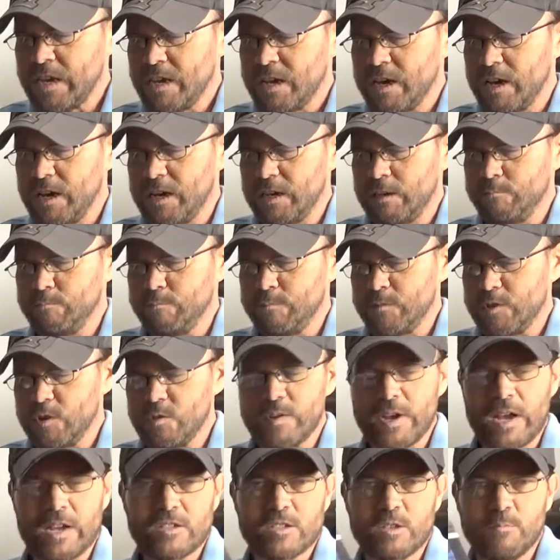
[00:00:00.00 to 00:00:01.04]
Uh, you've
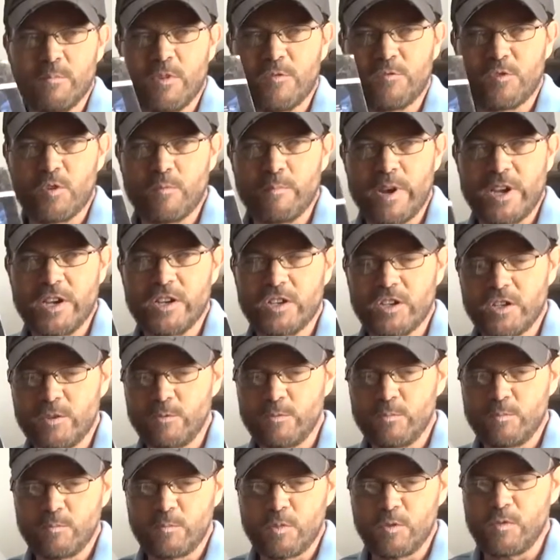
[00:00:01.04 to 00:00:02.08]
got some
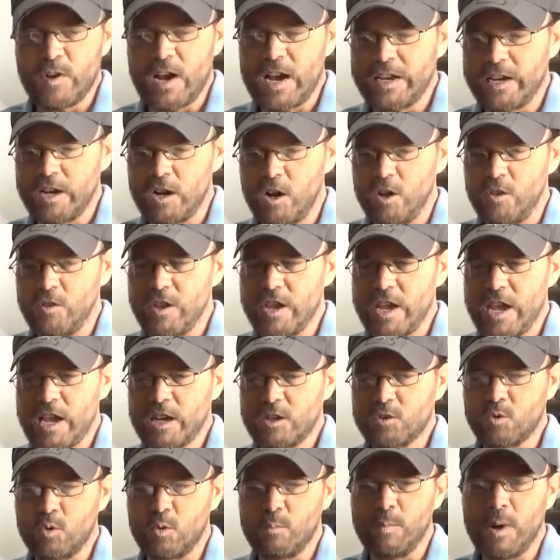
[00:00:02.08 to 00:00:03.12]
information provided on the
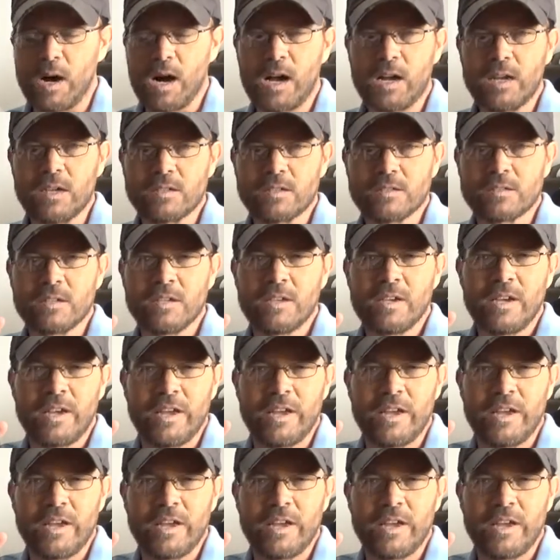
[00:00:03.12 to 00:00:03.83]
actual box